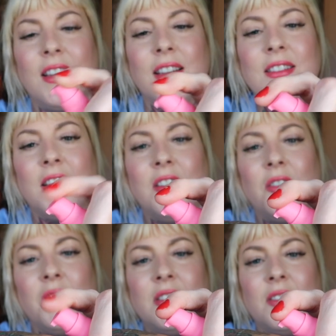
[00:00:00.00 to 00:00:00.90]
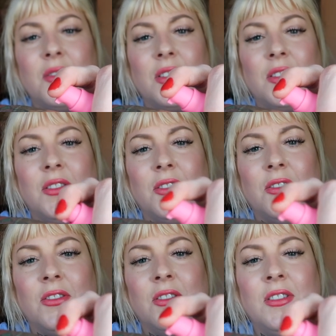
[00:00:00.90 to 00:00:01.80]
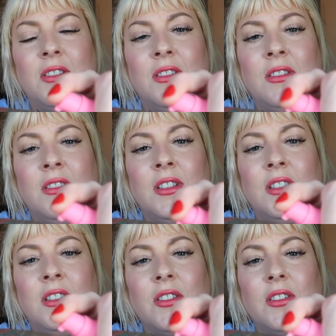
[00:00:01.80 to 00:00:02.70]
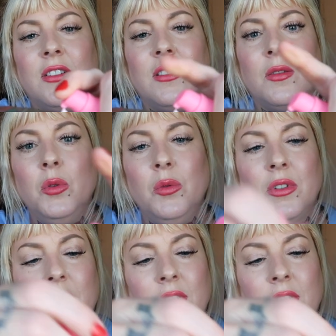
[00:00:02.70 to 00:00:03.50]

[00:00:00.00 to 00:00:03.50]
nice. I could always use a new... Ooh,